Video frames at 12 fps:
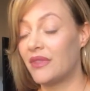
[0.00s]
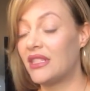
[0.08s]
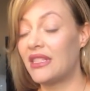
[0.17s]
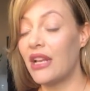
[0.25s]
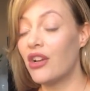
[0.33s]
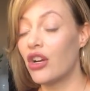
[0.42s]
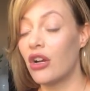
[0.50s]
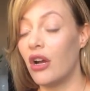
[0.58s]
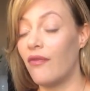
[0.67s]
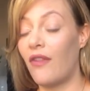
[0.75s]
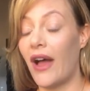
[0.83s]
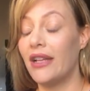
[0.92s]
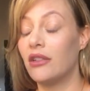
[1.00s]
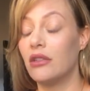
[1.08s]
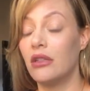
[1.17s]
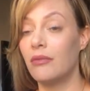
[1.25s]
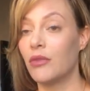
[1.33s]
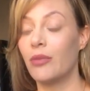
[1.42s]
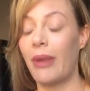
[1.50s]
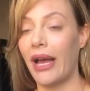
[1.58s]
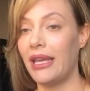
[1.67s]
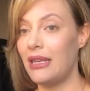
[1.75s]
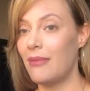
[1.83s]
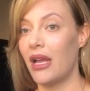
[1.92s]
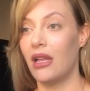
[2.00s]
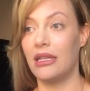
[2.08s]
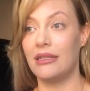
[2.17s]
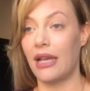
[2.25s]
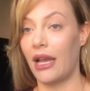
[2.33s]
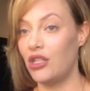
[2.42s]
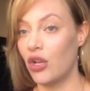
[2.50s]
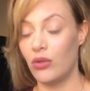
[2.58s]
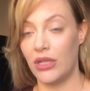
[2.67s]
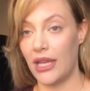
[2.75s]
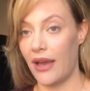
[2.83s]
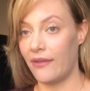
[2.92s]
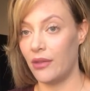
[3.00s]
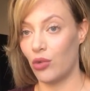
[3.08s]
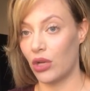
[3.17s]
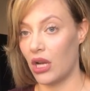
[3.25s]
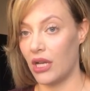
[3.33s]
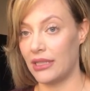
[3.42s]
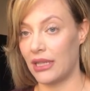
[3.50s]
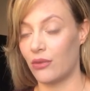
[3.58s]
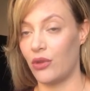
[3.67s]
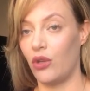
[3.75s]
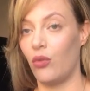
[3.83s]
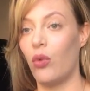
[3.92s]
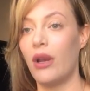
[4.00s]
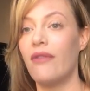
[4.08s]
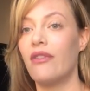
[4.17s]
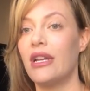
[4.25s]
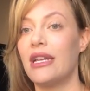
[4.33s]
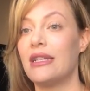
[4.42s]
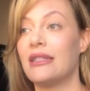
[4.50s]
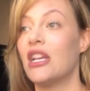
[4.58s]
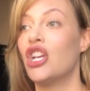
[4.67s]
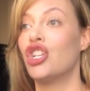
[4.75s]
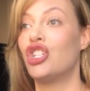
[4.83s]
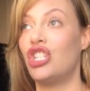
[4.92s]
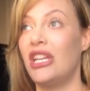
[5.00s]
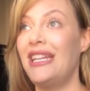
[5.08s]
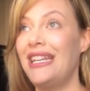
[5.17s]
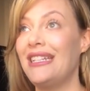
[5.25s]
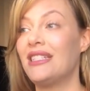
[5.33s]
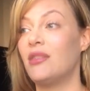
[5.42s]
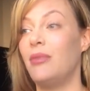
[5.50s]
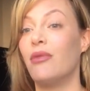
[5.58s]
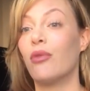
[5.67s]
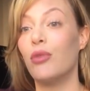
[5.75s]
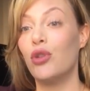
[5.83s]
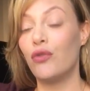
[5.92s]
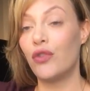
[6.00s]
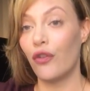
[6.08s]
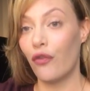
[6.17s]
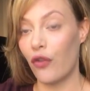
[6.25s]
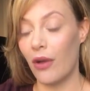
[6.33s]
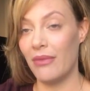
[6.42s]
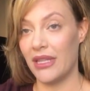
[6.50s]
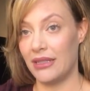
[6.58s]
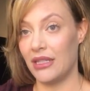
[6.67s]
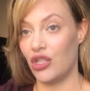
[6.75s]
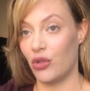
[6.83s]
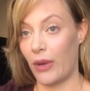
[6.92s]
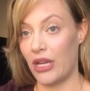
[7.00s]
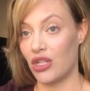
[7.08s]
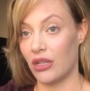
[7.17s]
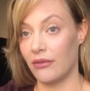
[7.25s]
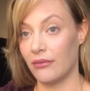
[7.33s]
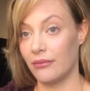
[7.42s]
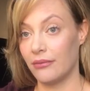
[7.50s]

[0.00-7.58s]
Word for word: send her a final goodbye email and say, I don't need to have any more contact with you. Whatever it is, she needs to be removed from this situation.